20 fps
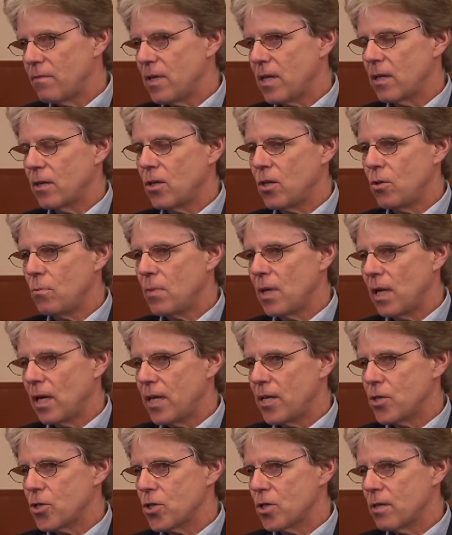the
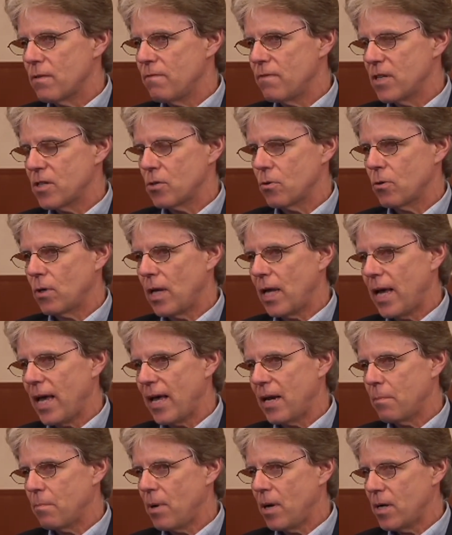accumulation of visceral
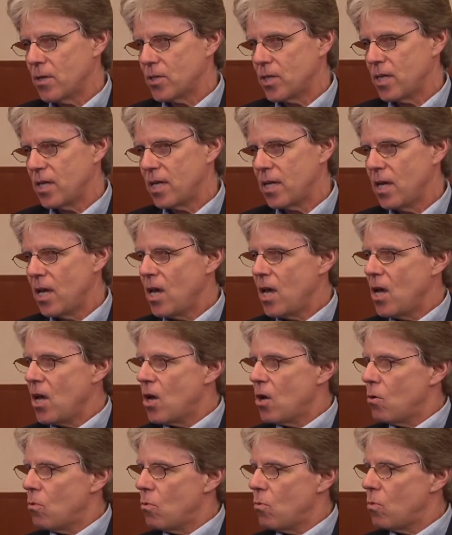adiposity,
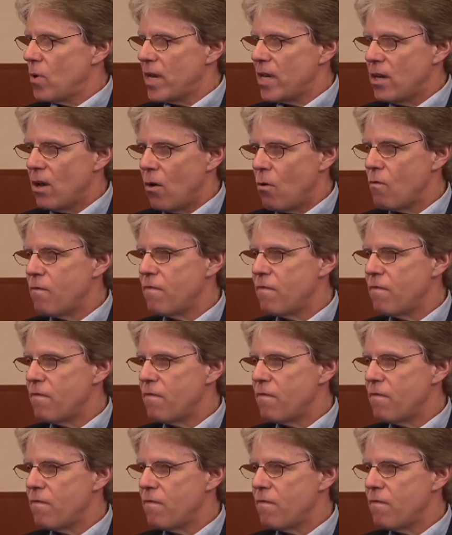we know